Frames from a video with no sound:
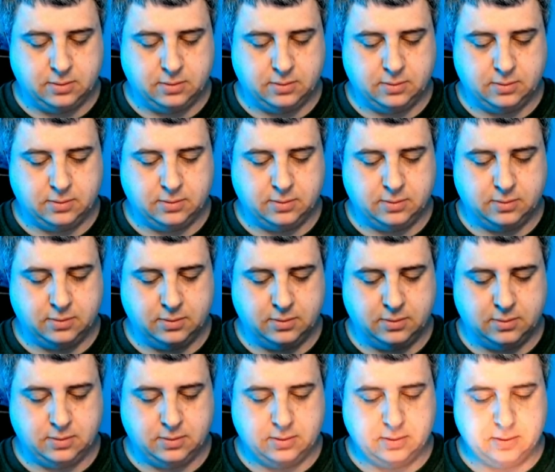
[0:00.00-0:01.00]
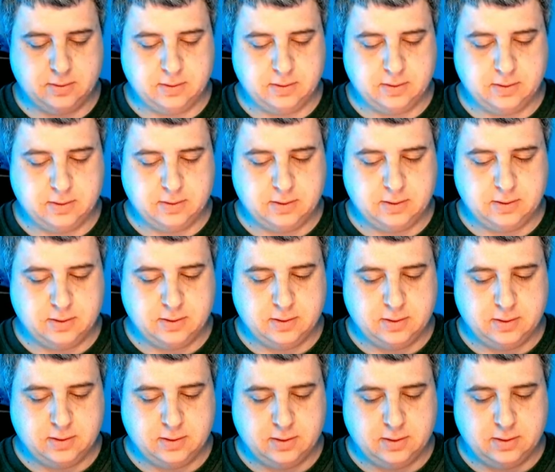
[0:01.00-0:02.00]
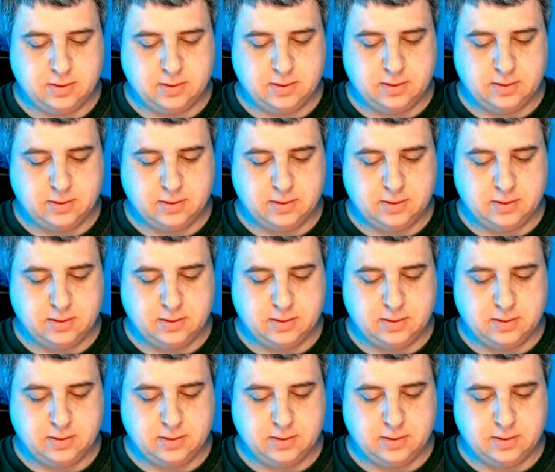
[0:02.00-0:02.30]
[no speech]